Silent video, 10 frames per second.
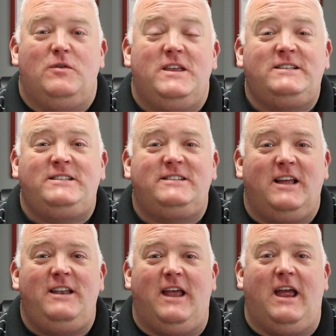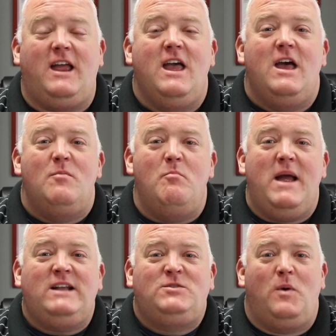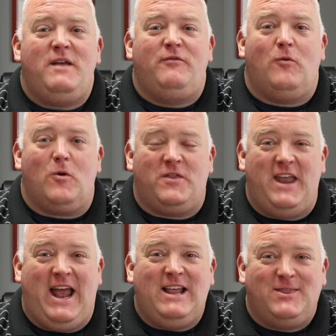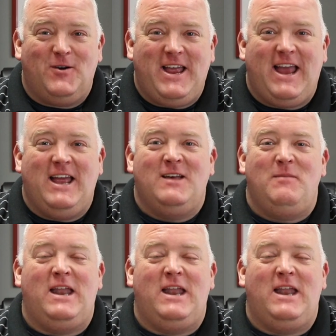This Sunday, May 24th at 8:30 a.m.